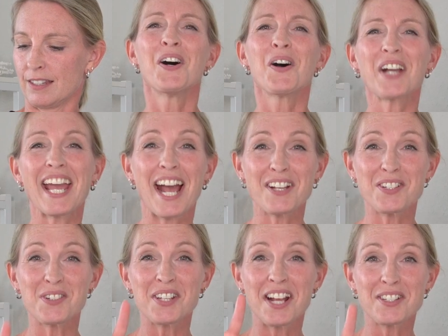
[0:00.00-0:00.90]
Okay,
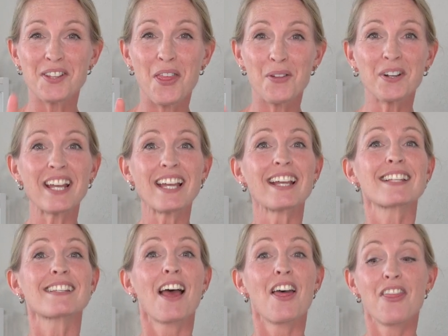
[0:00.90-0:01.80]
exercise 3
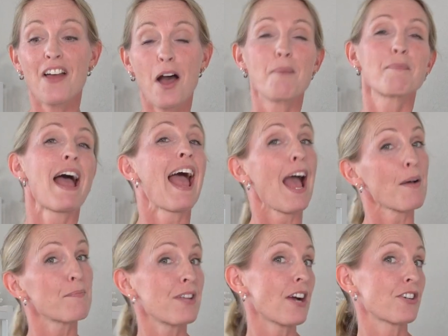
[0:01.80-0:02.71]
is thumb
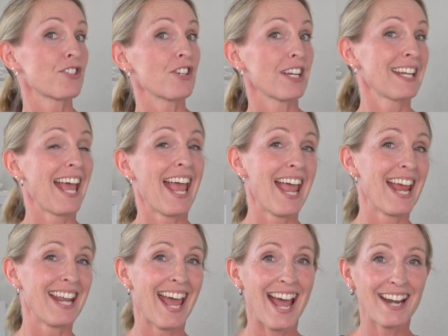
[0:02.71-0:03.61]
abduction
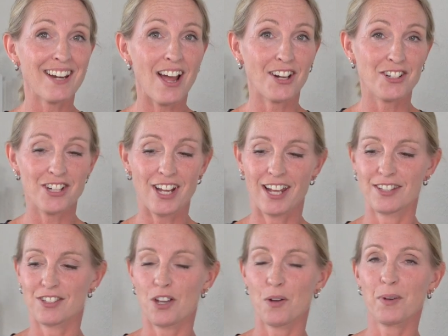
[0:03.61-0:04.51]
and adduction.
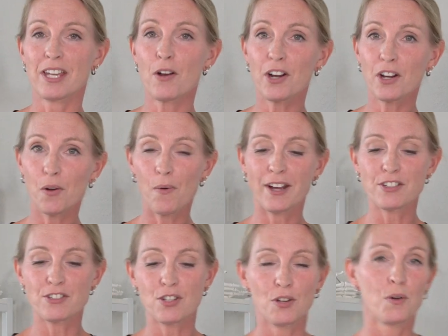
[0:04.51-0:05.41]
So we are going
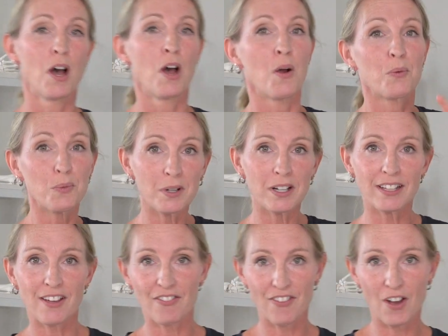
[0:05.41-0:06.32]
to
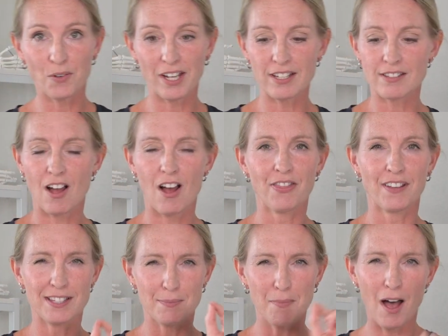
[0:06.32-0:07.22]
really focus on the
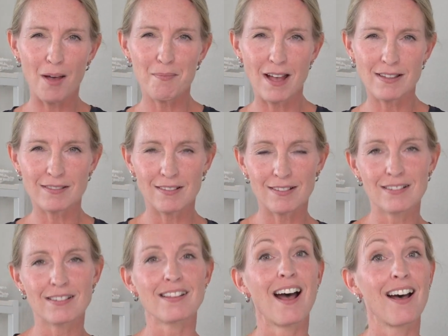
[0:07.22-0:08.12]
small
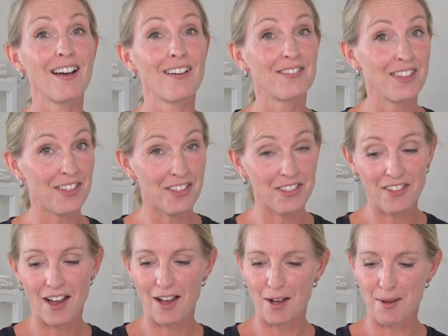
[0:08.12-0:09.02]
muscles of the
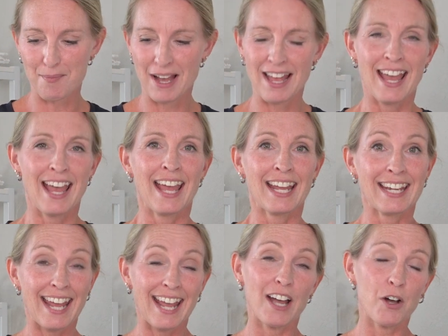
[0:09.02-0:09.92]
thumb.
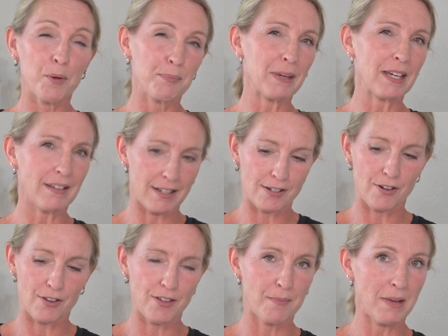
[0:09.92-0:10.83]
Now, because
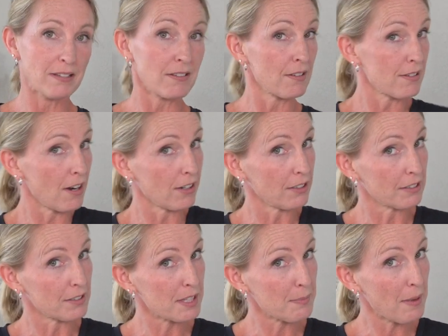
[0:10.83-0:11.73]
our thumb muscles are a
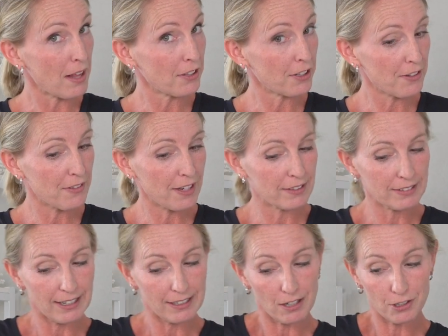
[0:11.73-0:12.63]
little smaller than
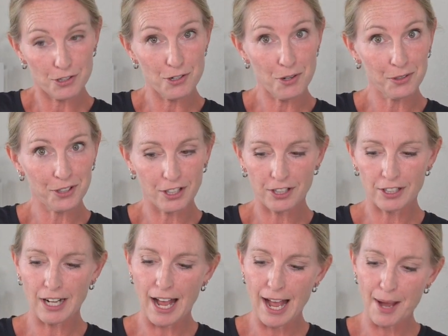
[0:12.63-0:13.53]
like our
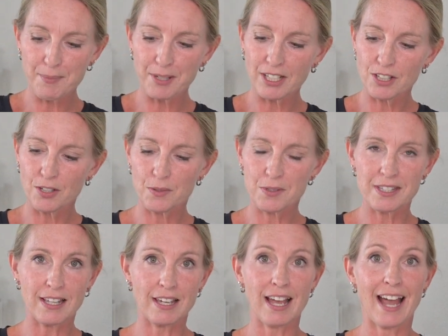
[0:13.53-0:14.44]
shoulder, I'm going to use
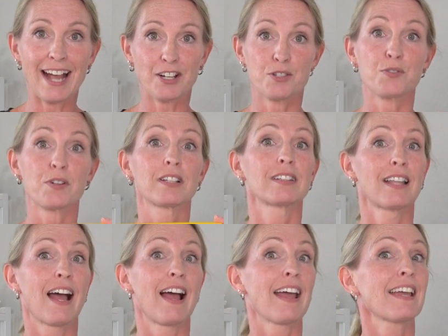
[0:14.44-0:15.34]
the extra
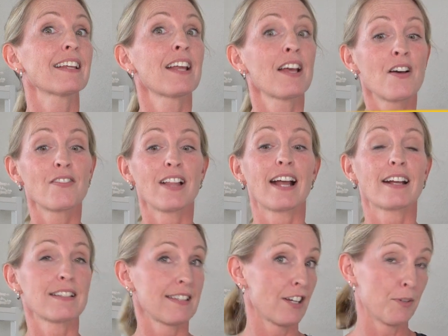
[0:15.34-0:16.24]
light
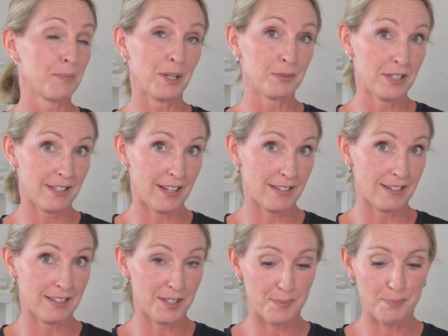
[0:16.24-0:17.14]
Flex Therapy
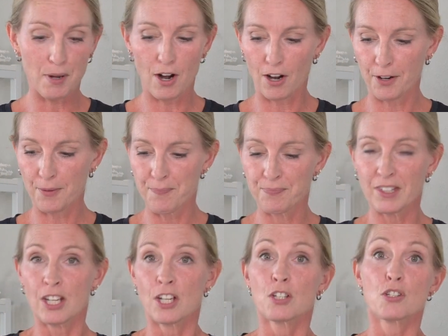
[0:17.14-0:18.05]
Resistance Bar.
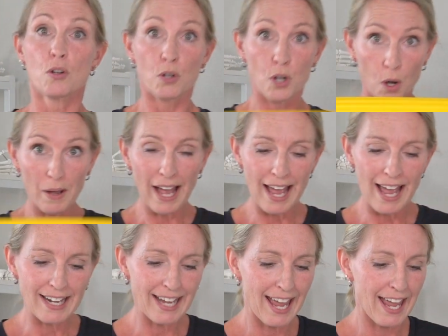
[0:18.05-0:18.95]
So go
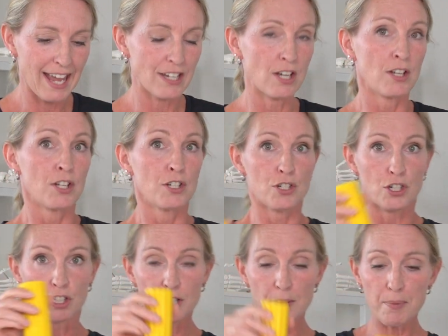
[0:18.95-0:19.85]
ahead and
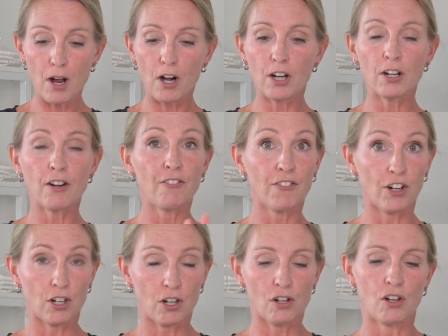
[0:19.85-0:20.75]
turn the bar
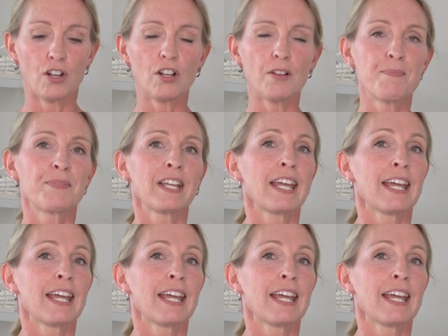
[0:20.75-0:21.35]
vertical.